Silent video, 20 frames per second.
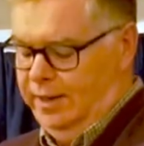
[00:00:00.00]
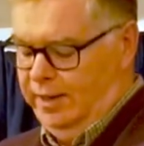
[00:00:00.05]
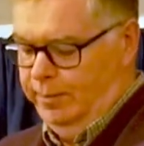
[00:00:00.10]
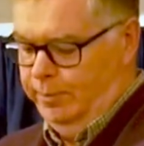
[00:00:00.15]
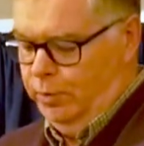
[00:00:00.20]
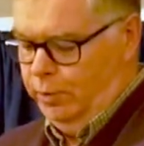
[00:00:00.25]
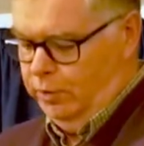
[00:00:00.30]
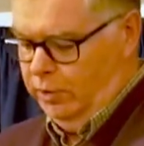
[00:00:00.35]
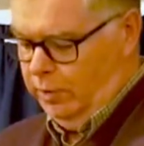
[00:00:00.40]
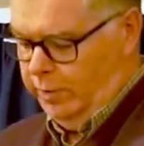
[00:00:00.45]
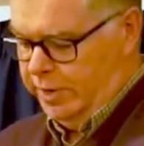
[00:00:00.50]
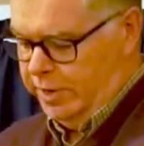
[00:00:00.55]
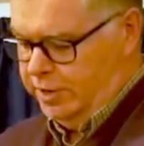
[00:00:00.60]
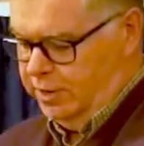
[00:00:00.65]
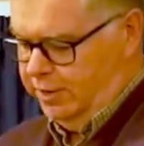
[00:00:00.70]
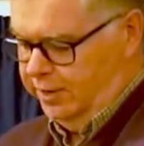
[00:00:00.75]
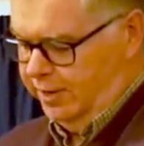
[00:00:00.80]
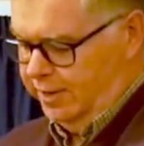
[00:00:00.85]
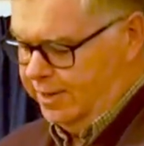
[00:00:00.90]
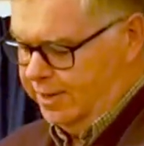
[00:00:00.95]
Important
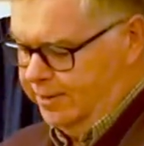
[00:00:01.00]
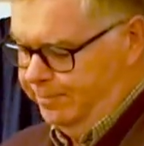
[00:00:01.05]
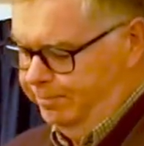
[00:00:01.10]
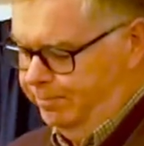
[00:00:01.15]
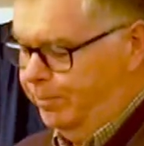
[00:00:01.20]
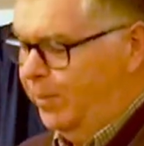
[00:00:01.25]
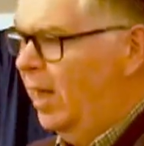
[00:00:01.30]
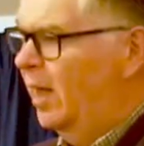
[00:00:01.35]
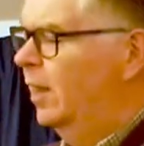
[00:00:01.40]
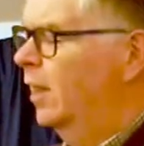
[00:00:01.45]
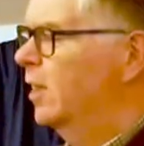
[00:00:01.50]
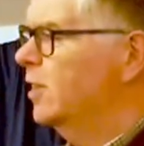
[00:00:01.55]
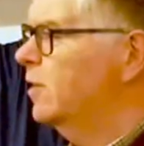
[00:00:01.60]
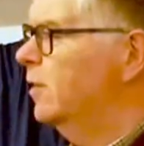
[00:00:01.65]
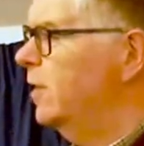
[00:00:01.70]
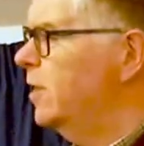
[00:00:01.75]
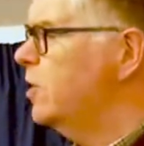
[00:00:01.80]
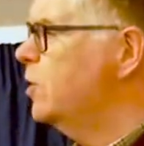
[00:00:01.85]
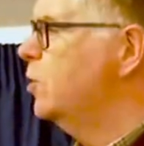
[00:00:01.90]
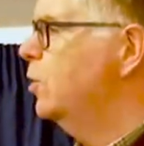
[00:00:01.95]
questions. So
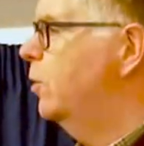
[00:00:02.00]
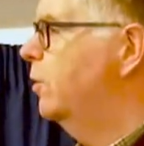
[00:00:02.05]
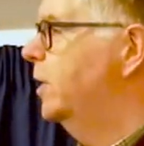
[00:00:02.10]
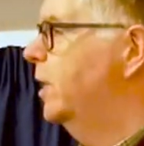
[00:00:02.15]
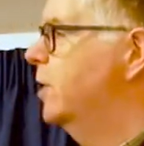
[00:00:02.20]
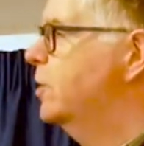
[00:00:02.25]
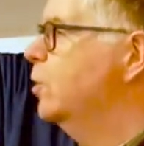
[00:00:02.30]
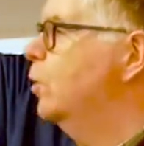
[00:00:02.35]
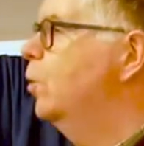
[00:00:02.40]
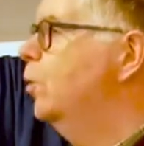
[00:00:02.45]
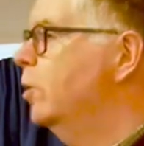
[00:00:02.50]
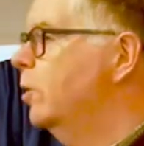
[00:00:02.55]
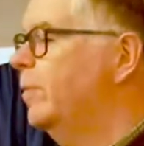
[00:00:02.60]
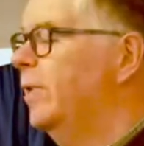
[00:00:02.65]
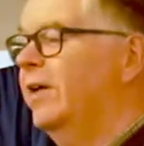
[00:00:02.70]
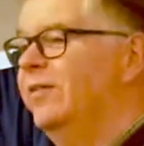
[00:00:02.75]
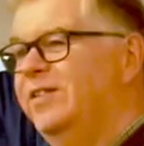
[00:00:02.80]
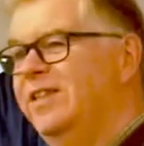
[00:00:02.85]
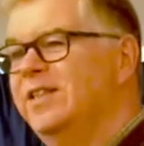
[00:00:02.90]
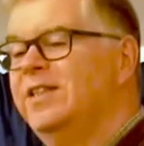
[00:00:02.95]
this story is all
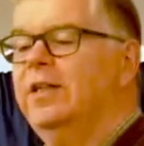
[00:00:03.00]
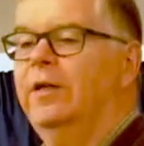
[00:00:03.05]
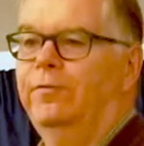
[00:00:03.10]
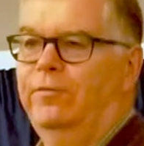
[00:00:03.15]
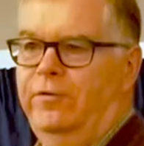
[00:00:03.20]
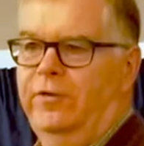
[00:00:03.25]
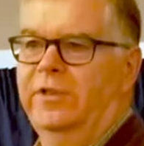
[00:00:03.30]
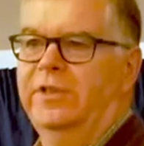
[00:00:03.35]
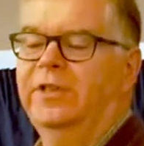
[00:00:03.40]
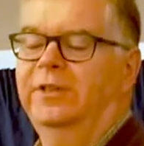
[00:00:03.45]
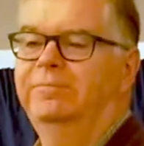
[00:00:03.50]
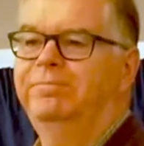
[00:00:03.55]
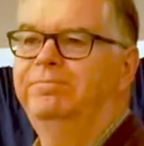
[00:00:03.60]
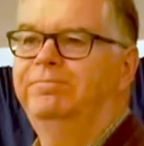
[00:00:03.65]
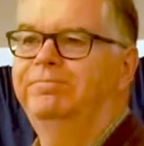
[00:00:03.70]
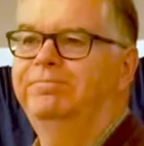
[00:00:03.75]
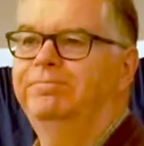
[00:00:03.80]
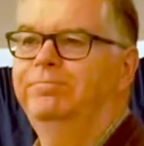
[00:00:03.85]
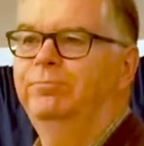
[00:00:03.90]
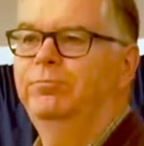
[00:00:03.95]
about discomfort.
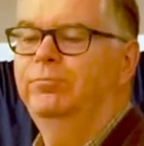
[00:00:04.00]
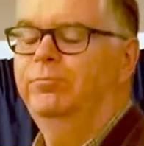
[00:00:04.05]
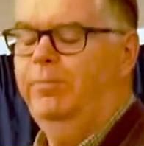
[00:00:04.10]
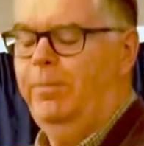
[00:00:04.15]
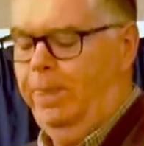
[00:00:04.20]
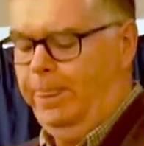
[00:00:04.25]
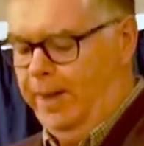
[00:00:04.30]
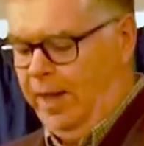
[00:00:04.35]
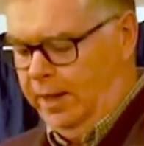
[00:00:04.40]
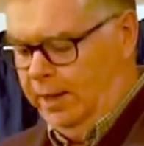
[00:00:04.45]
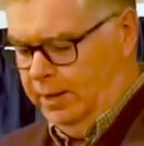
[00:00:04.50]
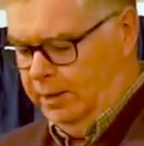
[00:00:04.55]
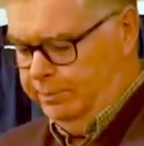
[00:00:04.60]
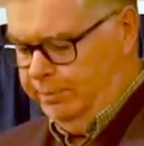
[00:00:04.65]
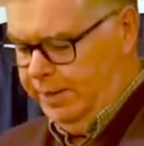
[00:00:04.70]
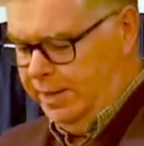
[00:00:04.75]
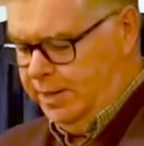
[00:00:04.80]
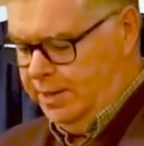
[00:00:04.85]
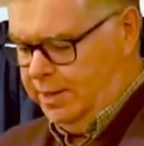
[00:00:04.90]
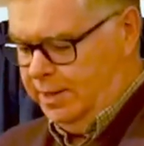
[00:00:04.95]

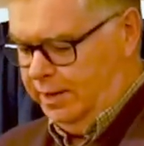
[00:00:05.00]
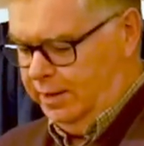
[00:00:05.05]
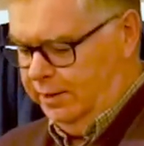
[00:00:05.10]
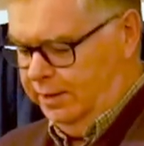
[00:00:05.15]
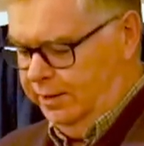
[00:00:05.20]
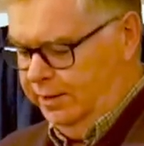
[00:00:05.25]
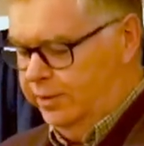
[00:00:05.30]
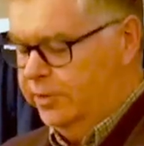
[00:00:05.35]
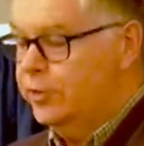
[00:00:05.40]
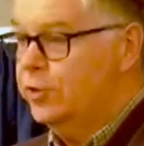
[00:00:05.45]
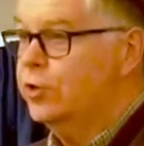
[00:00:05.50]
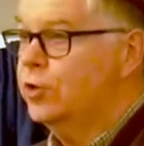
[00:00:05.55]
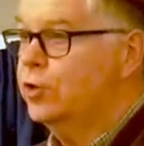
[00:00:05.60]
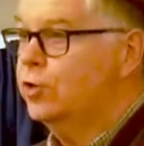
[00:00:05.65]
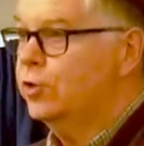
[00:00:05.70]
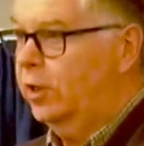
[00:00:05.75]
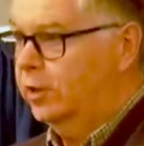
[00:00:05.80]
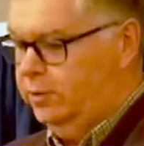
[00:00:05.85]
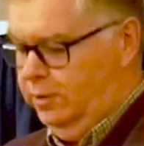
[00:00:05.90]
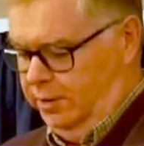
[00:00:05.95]
Peter
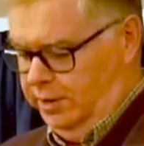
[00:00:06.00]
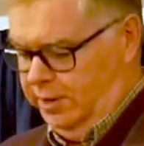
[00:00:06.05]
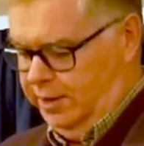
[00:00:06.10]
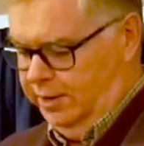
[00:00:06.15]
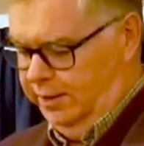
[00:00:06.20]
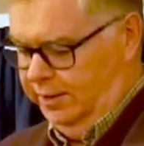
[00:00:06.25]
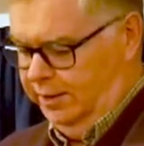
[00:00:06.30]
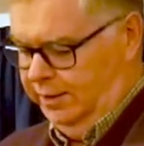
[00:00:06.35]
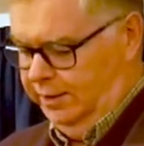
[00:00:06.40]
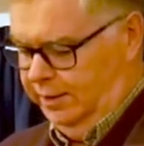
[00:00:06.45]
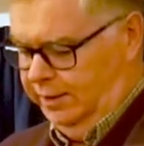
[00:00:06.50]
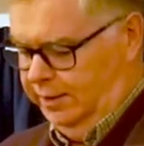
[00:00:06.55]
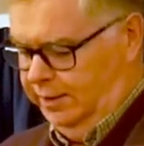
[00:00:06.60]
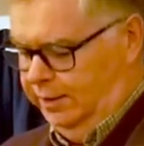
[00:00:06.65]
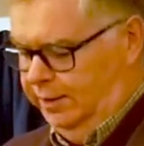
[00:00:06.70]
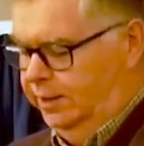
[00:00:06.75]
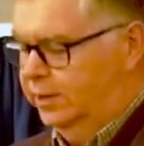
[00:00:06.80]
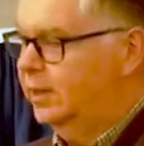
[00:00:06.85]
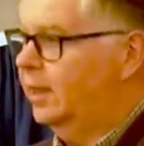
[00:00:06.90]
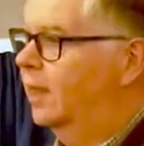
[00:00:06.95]
struggled
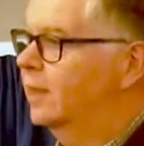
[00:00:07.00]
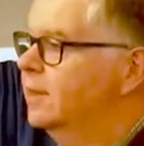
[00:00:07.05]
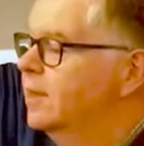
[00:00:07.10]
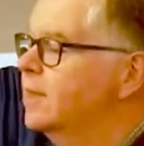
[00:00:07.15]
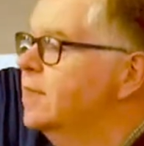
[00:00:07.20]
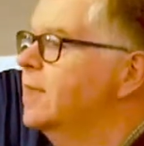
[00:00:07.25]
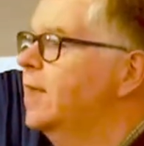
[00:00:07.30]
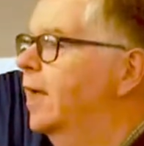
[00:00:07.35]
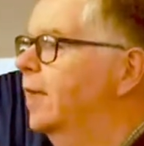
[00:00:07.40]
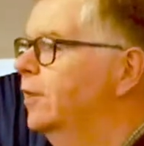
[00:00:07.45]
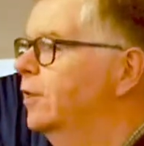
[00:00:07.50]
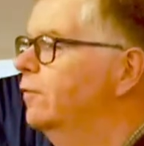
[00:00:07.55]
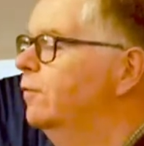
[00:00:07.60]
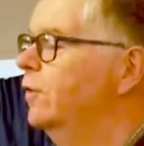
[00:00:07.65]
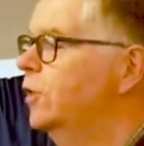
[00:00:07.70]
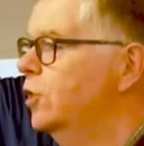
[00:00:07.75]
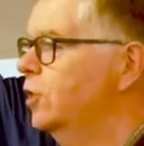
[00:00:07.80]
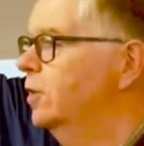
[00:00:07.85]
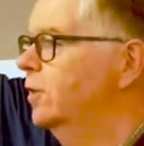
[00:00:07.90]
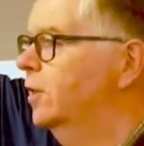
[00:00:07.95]
to understand the
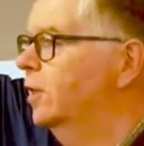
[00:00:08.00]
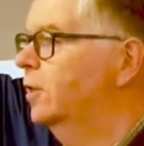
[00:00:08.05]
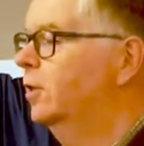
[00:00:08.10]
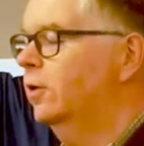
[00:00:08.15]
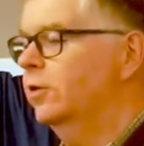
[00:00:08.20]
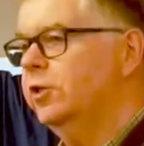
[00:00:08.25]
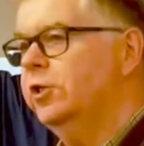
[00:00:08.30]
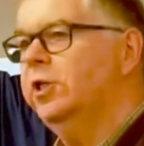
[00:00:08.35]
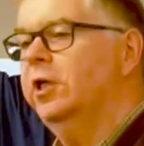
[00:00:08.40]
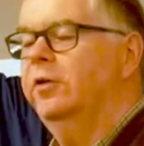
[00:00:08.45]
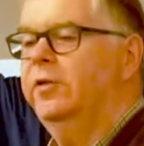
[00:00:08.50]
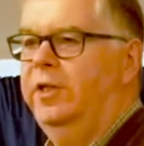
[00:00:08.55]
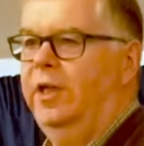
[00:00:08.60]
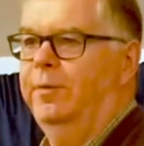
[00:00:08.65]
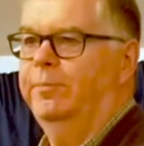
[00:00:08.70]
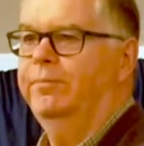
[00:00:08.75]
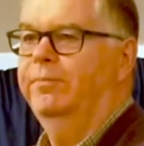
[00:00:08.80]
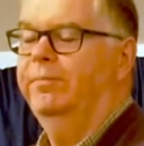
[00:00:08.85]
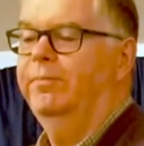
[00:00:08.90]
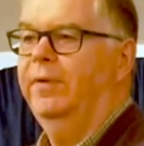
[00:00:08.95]
vision that God showed
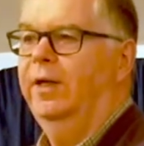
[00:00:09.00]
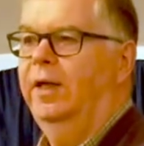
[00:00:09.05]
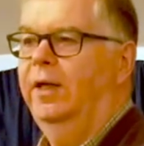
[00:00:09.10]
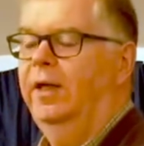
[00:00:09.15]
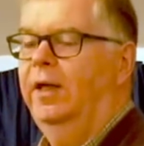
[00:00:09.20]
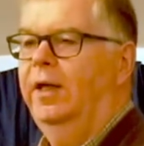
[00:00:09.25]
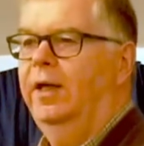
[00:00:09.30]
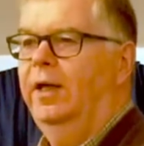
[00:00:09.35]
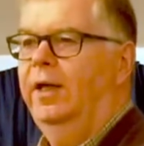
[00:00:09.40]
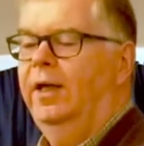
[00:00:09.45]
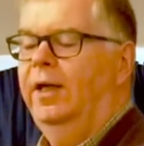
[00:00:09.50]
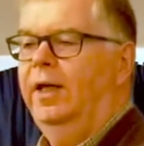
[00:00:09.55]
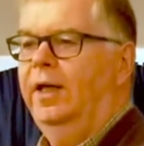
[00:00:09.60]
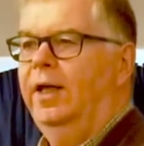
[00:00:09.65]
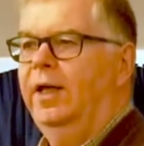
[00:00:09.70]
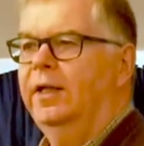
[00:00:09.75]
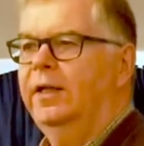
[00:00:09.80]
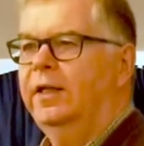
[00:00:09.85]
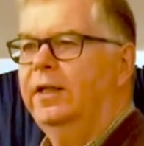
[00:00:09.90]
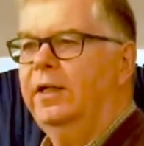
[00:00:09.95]
him.
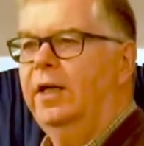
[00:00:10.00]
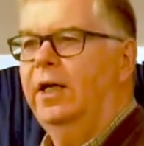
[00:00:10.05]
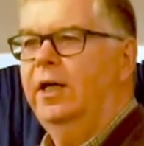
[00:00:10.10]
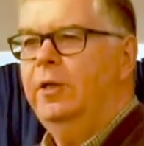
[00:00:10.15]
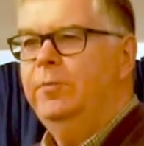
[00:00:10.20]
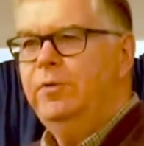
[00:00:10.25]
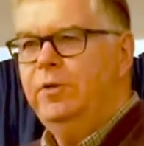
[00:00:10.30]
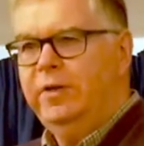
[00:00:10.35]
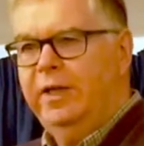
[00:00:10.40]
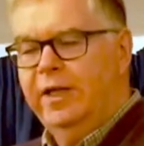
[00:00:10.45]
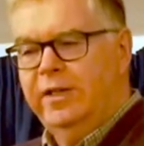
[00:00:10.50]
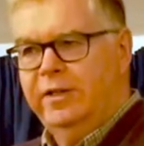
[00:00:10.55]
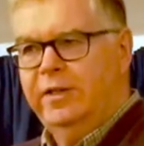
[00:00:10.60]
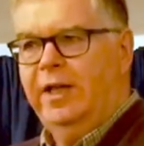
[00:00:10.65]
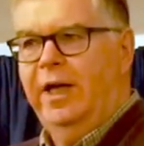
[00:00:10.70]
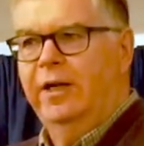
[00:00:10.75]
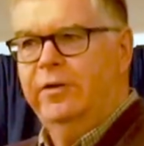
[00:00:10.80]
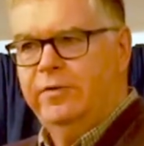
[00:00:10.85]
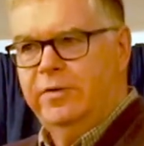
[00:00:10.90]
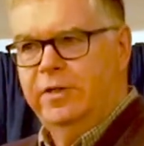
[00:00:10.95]
And I hope you get
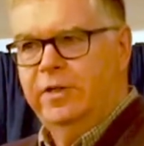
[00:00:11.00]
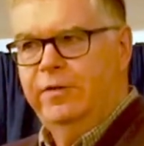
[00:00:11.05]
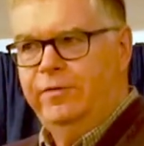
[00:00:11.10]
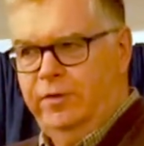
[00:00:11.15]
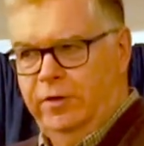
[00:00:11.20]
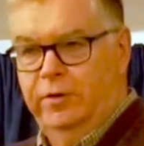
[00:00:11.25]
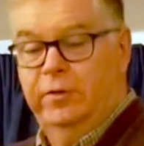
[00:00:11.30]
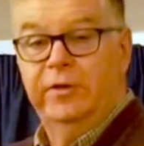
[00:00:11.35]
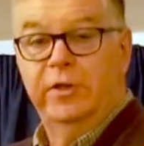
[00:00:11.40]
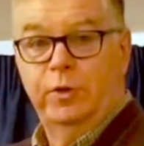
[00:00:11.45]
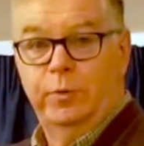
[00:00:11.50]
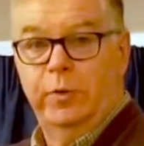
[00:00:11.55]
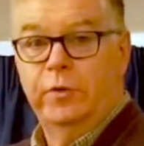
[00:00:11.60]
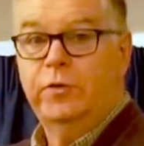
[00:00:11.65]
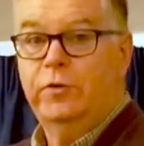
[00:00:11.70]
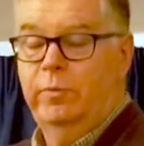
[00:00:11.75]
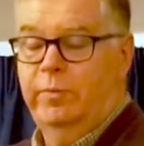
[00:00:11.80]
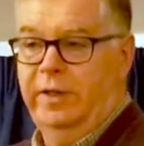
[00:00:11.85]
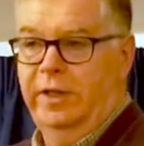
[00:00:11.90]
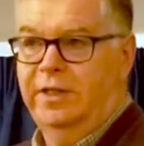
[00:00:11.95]
how difficult this
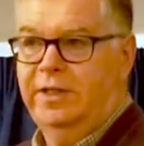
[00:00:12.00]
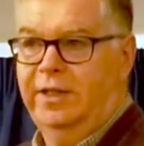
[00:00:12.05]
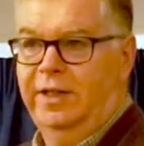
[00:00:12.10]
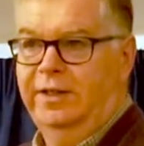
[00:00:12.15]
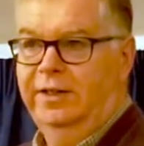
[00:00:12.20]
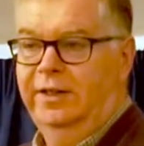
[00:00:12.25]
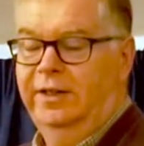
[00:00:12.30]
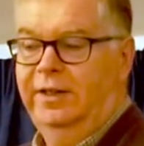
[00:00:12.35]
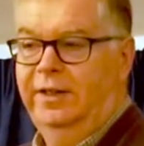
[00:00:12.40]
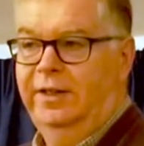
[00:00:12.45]
was for Peter.